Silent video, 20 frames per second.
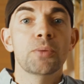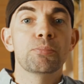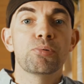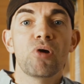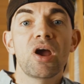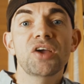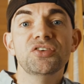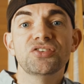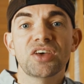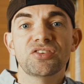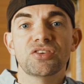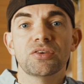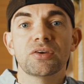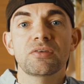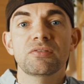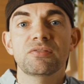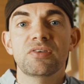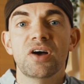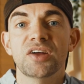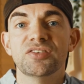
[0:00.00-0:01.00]
The process of
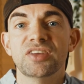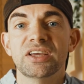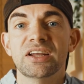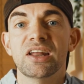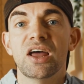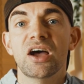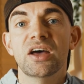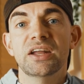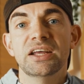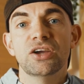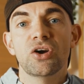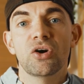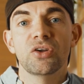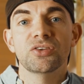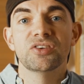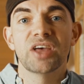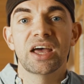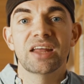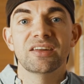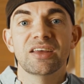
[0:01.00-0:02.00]
converting learning
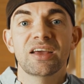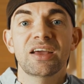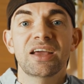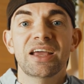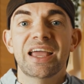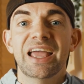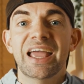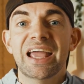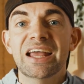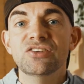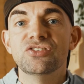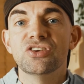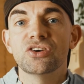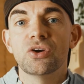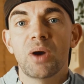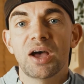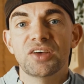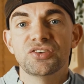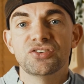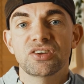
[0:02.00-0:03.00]
content into
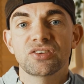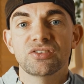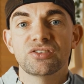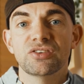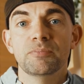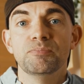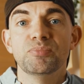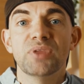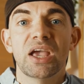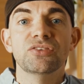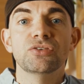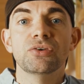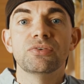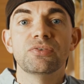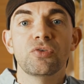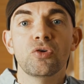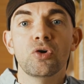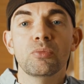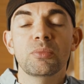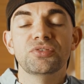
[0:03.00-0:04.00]
questions is a
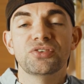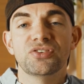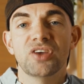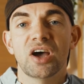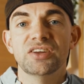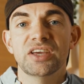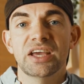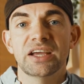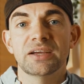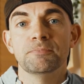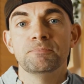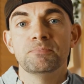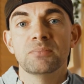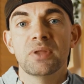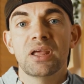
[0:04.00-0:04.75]
form of studying,